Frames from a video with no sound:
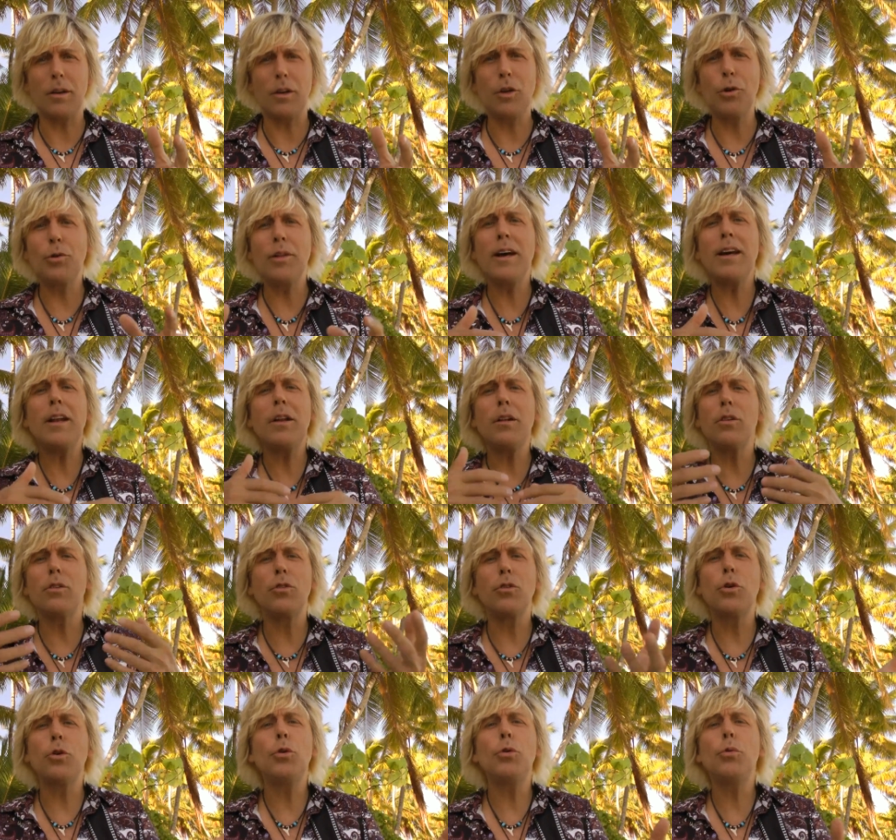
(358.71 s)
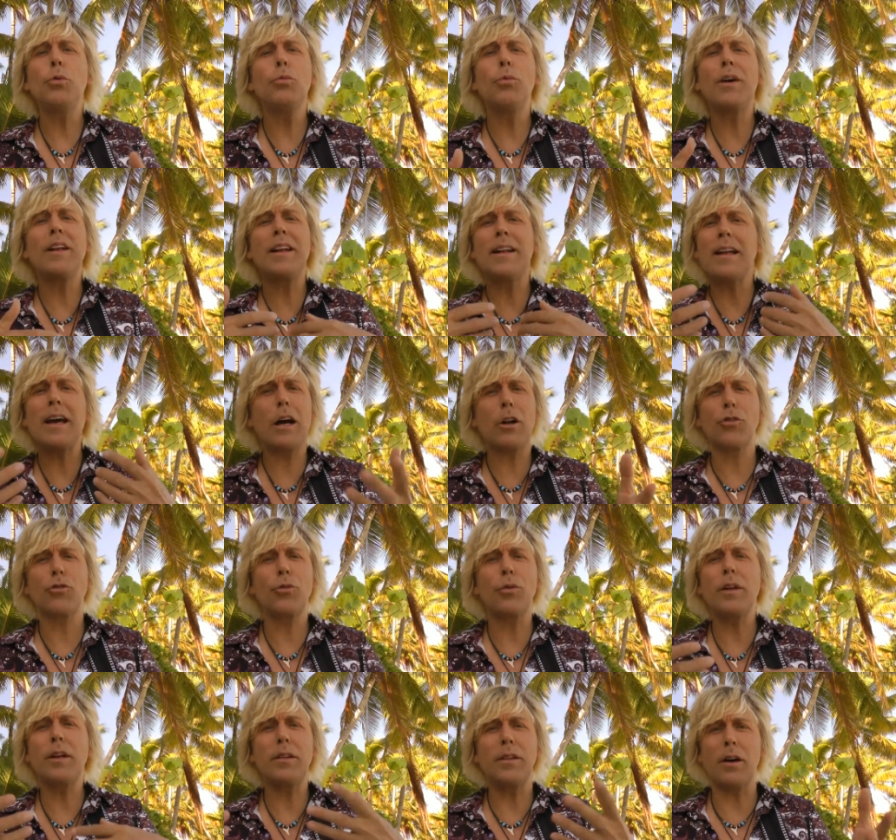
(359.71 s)
you let it do what it
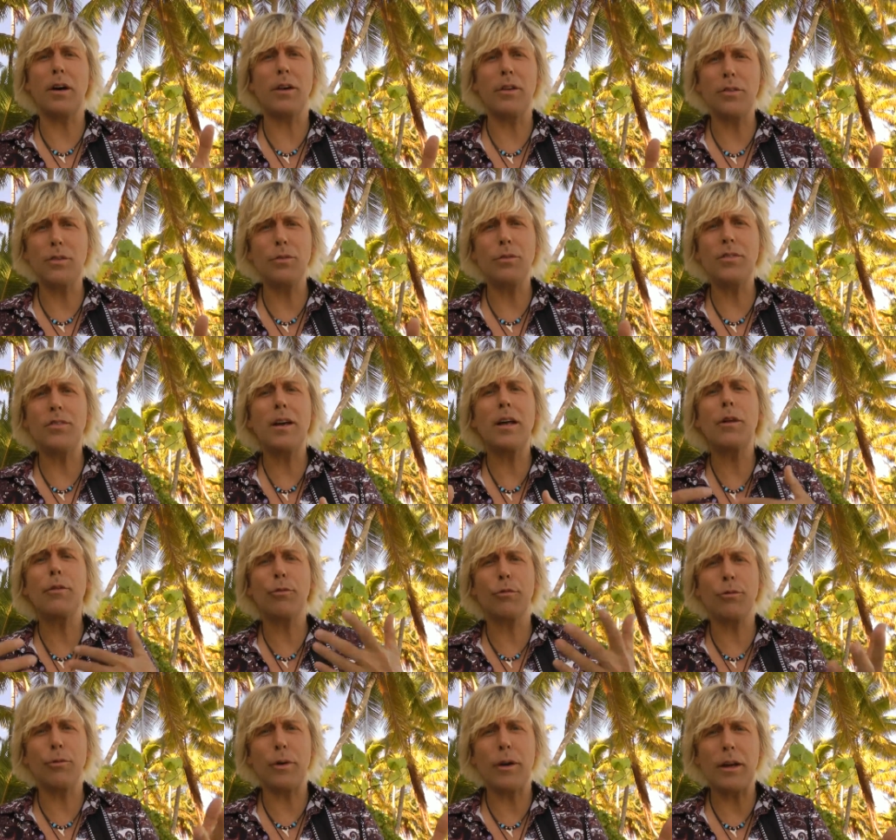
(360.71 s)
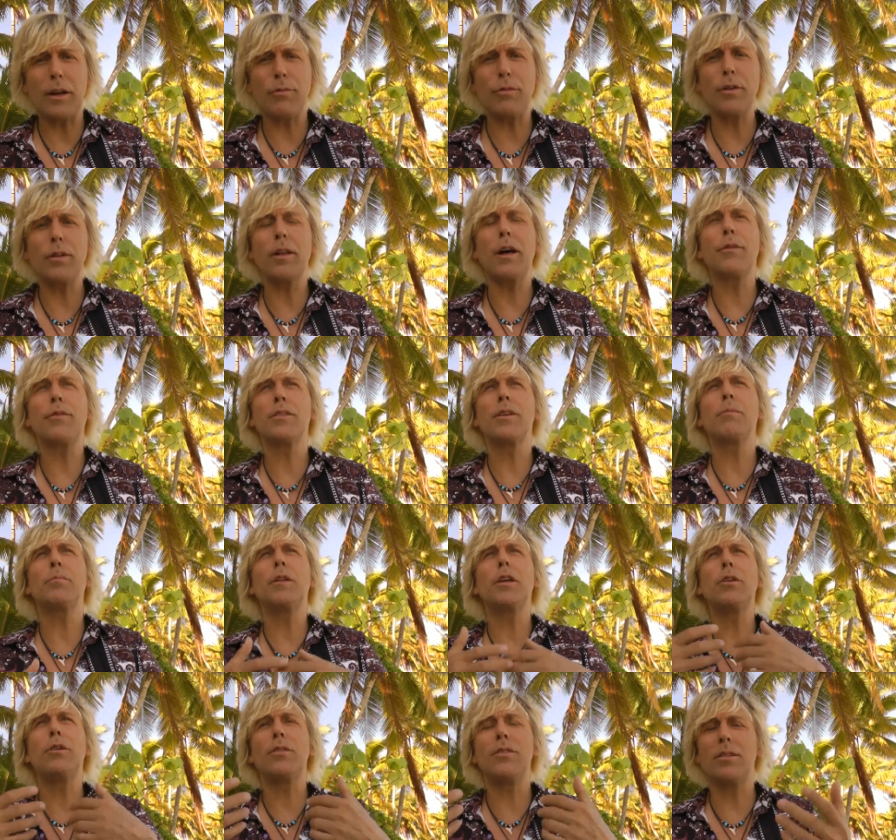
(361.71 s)
naturally does you set it free if you love
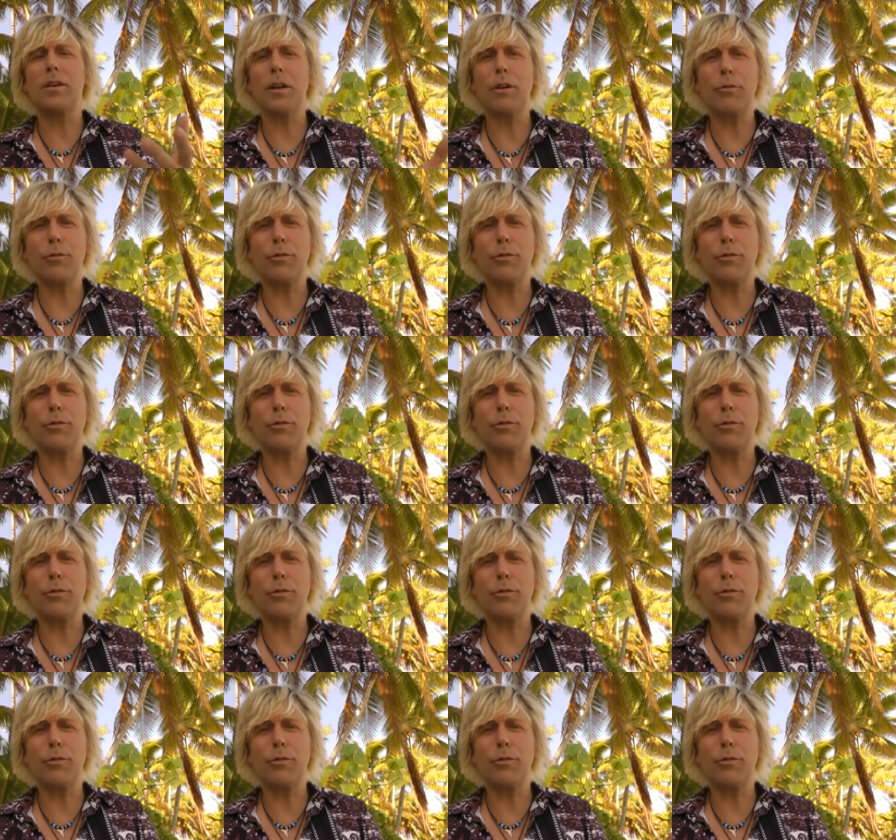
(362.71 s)
something you set it